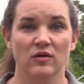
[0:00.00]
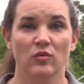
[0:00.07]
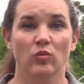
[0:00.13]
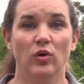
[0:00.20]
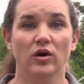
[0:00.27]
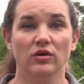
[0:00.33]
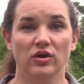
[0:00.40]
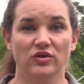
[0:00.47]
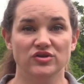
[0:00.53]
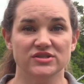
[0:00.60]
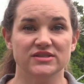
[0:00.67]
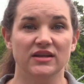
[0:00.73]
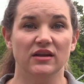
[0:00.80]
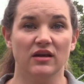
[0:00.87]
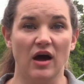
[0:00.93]
Well, you just
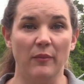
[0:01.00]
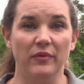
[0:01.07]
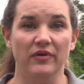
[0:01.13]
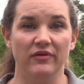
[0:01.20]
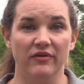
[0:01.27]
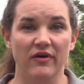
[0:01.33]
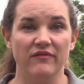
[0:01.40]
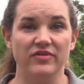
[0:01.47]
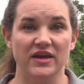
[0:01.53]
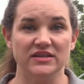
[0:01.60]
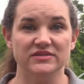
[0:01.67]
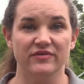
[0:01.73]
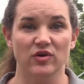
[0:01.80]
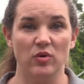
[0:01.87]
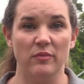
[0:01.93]
need a couple of
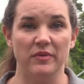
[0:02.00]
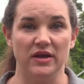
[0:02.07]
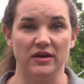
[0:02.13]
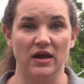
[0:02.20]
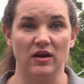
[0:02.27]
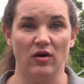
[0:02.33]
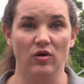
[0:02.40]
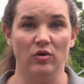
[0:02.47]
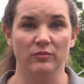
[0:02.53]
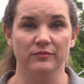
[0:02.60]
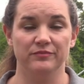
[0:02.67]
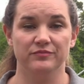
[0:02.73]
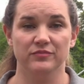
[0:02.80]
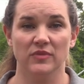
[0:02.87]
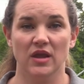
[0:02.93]
things of equipment at home.
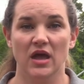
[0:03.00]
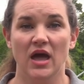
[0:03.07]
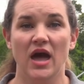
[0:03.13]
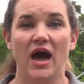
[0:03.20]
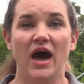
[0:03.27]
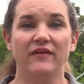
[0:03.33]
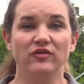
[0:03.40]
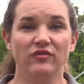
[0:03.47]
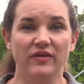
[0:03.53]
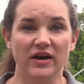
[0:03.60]
Have your